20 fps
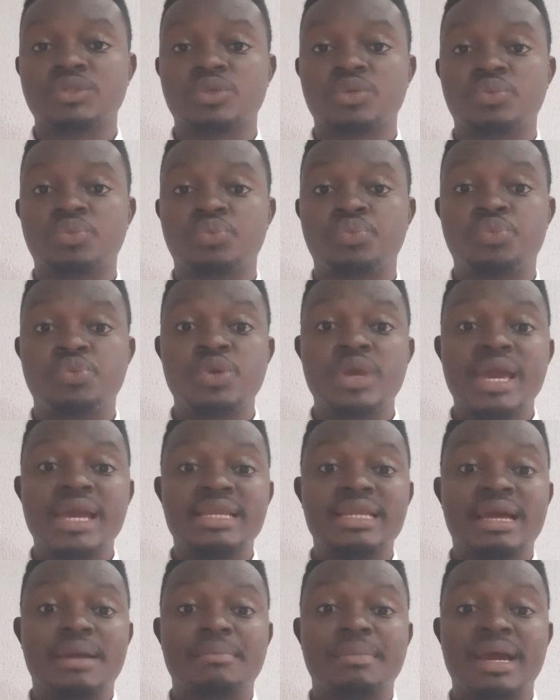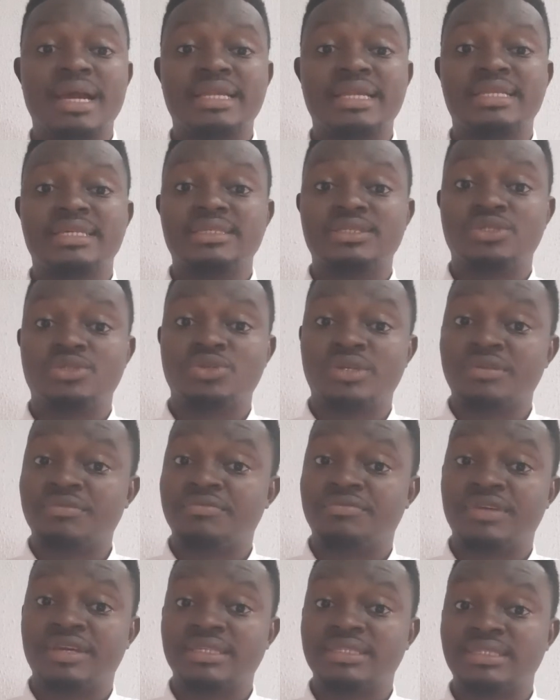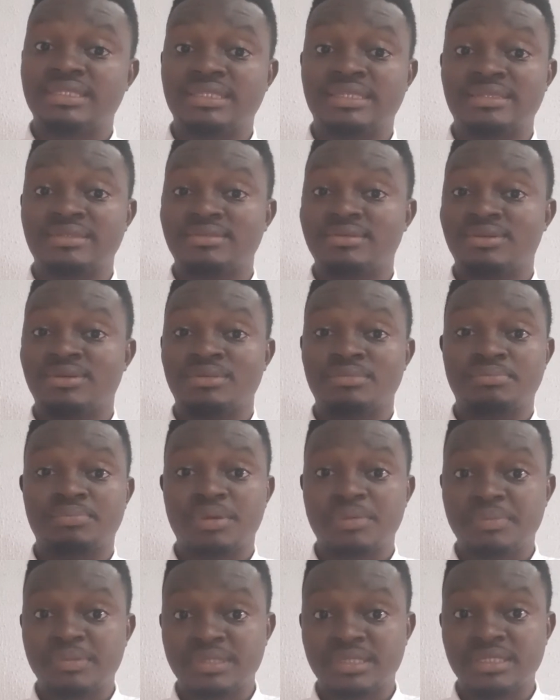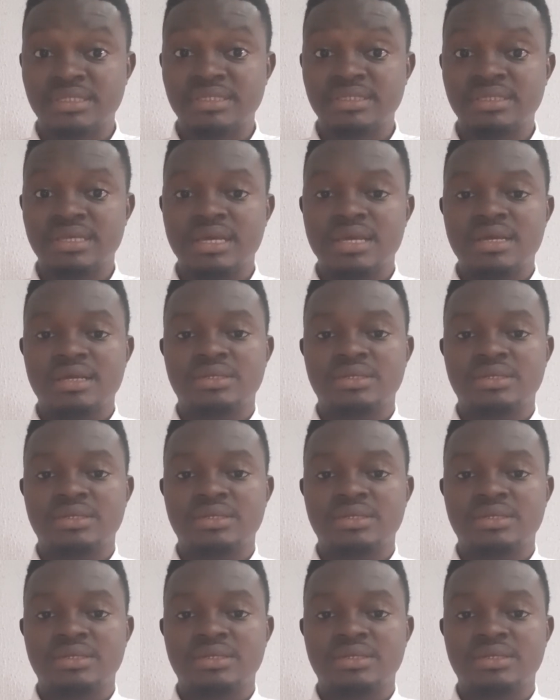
where their mind is to invest on properties.